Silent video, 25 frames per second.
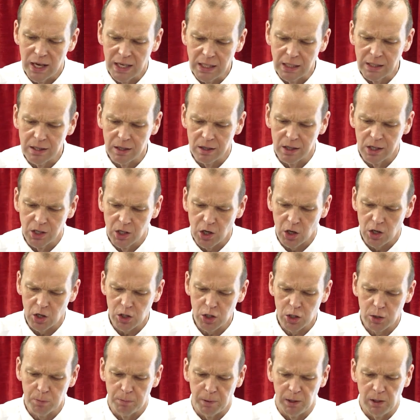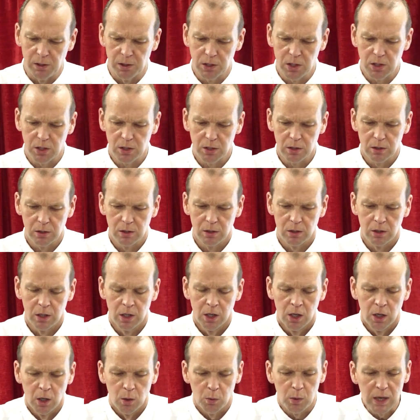into the Gospels,
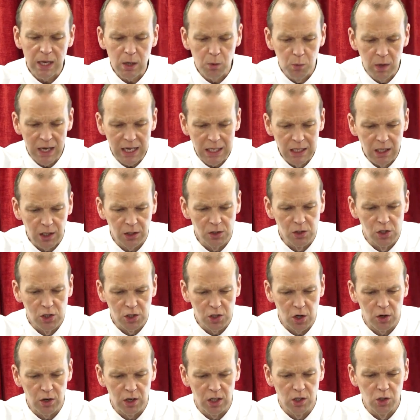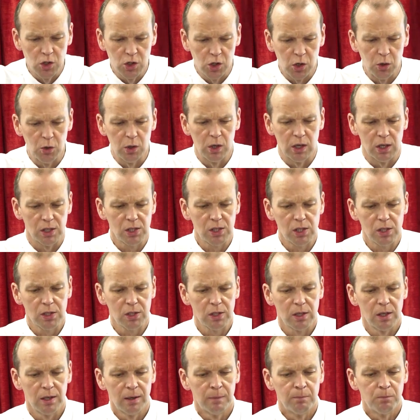we read concerning Judas,
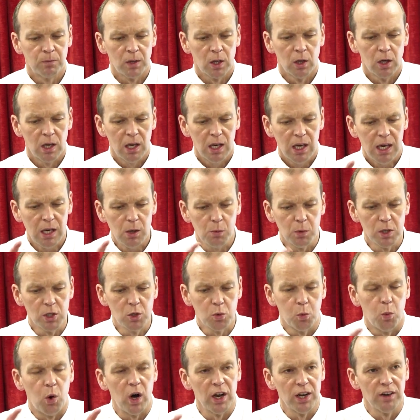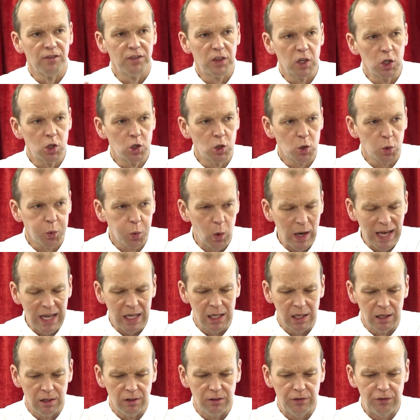he was one of the
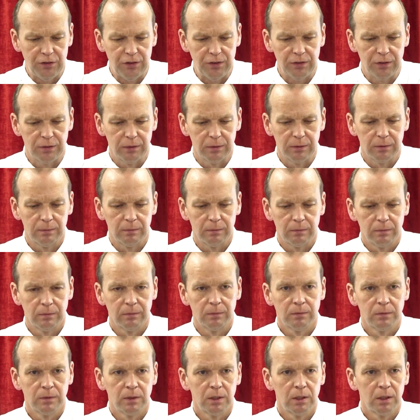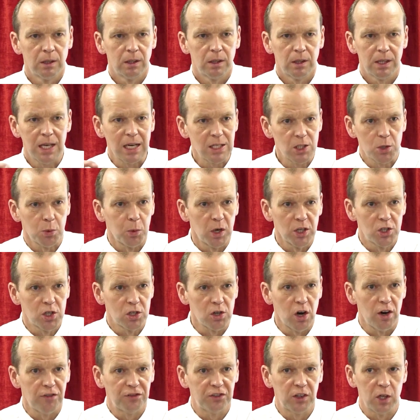twelve. That's what's
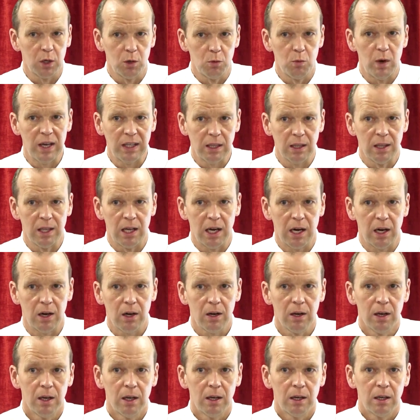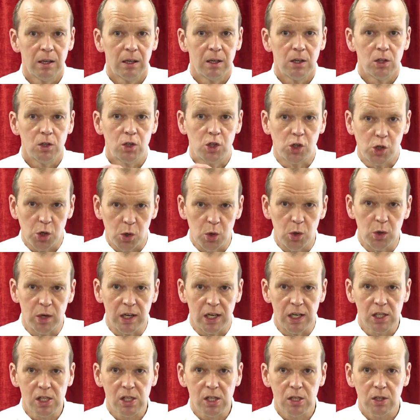often written there.
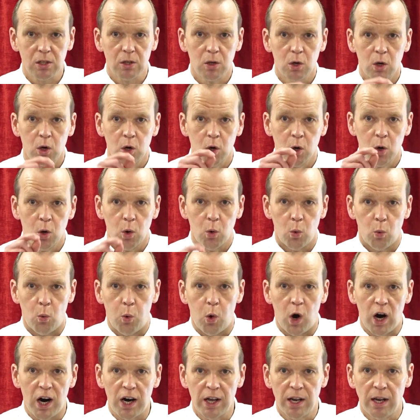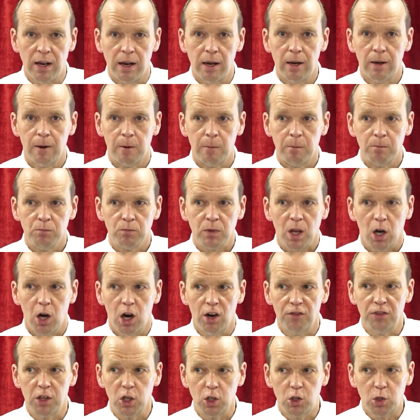Judas, one
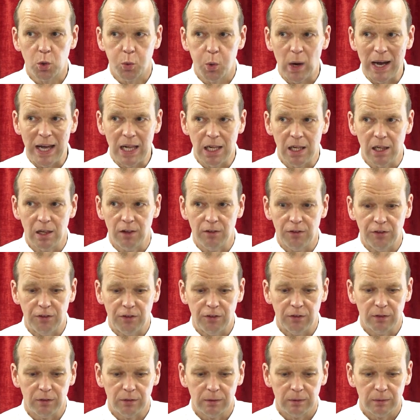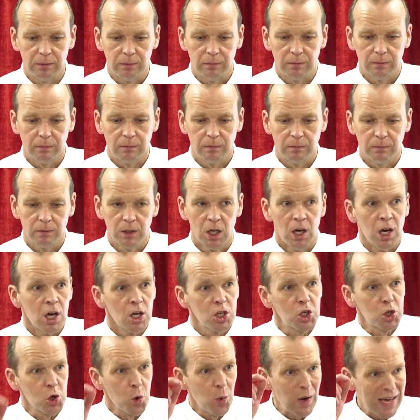of the twelve.
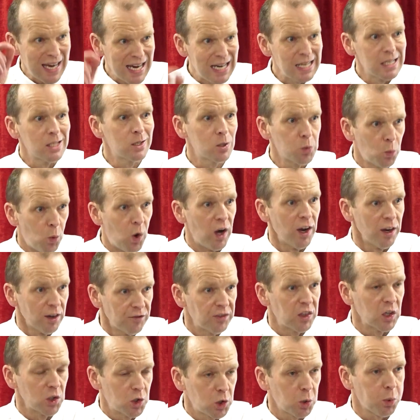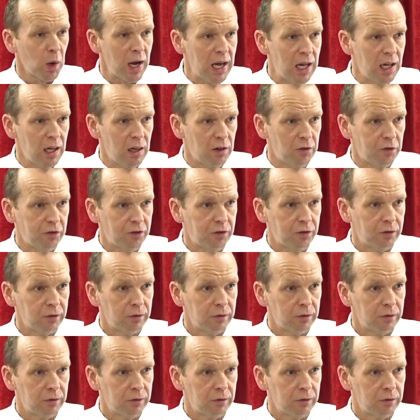So he is one of the twelve.